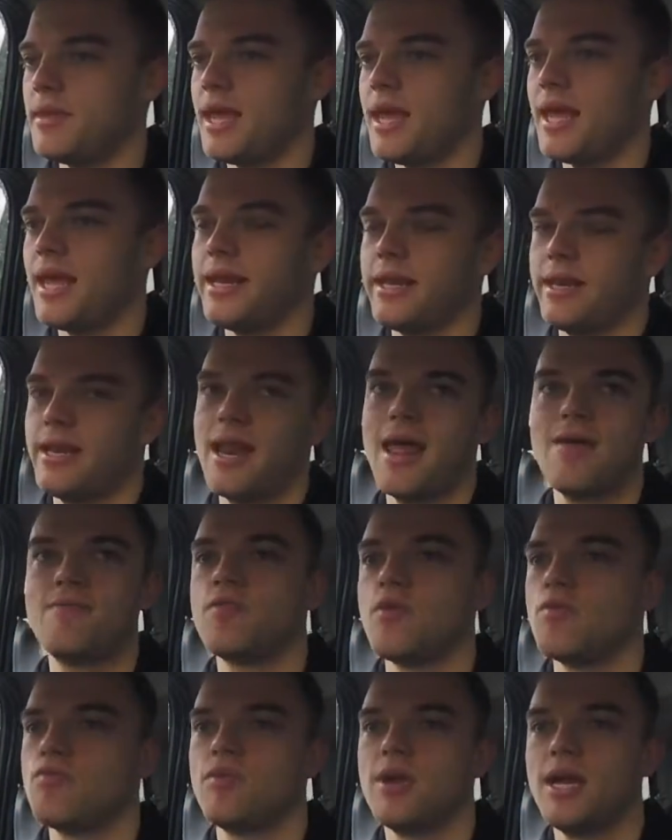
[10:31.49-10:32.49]
It
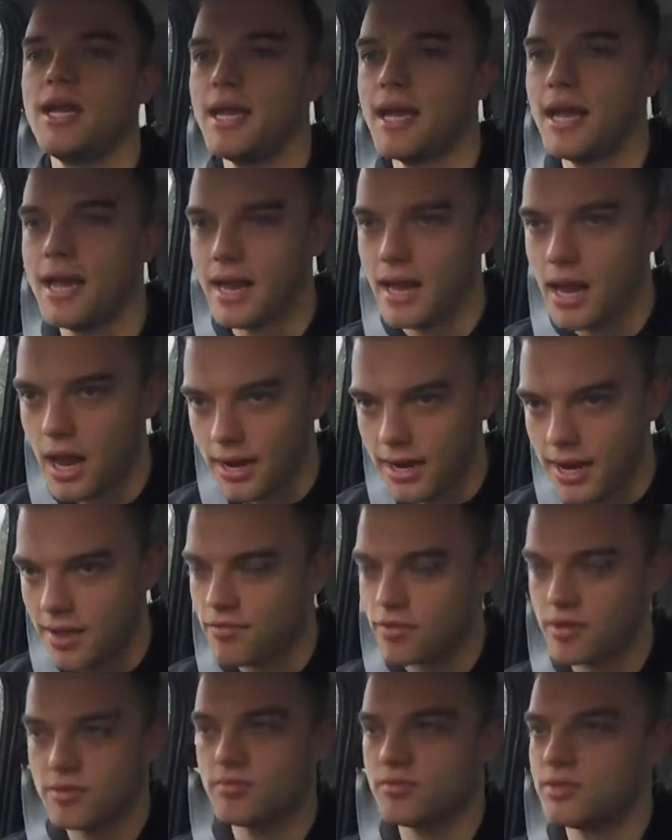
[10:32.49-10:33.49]
never really, I
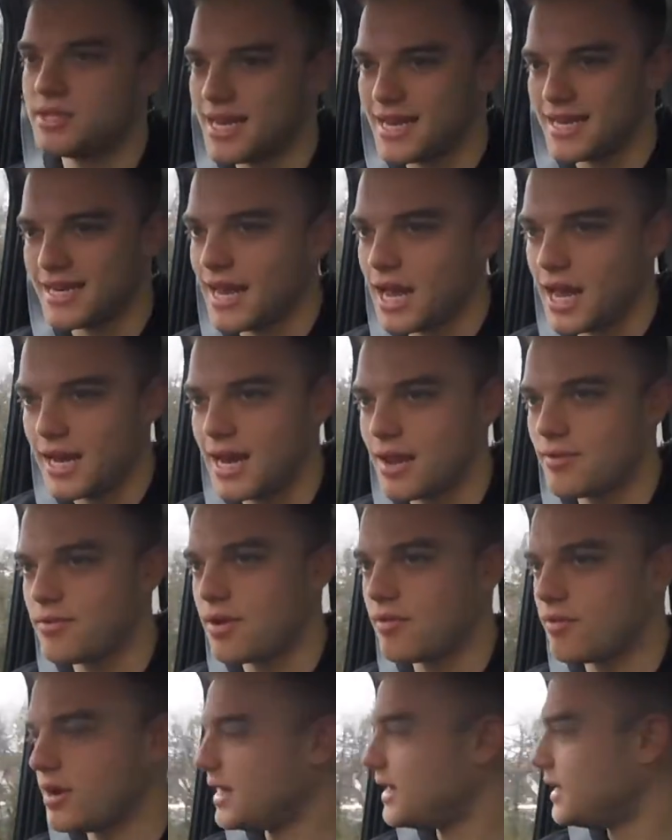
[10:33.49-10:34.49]
never did it. I
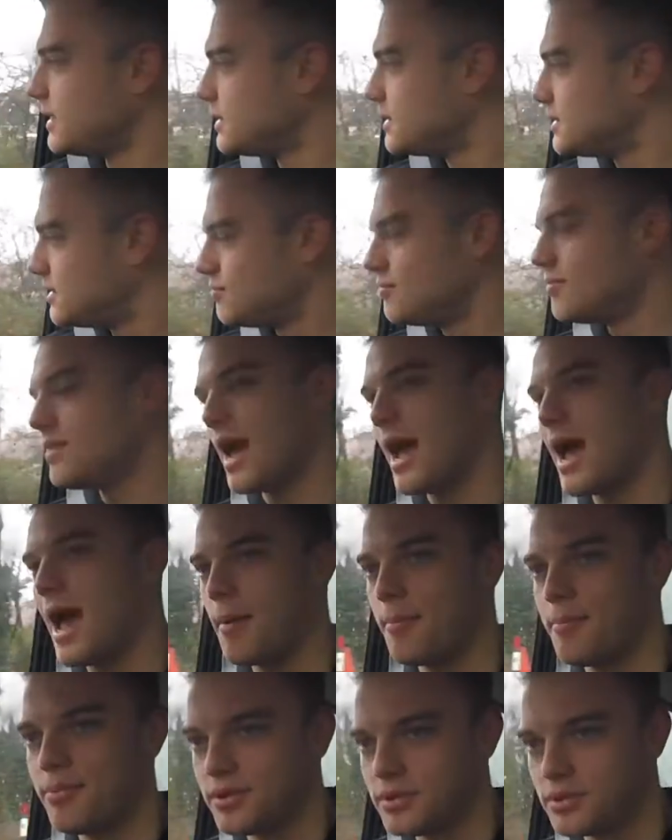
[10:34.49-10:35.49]
never really
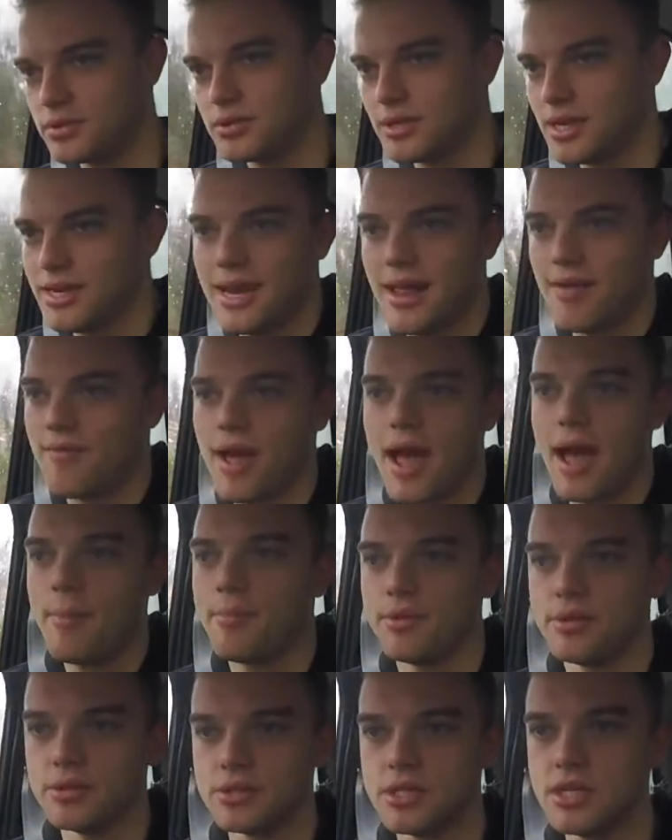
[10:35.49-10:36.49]
happened. It never
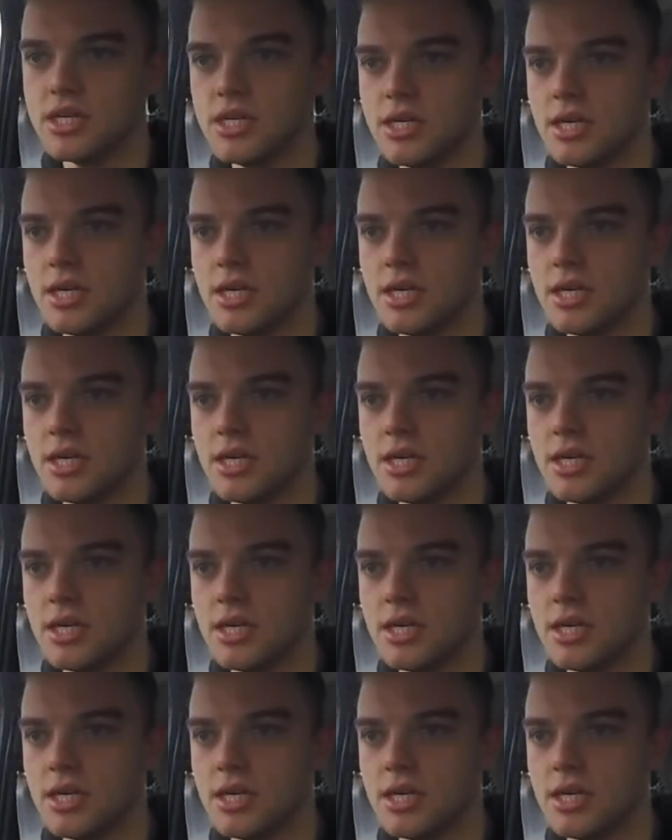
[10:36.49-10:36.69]
happened.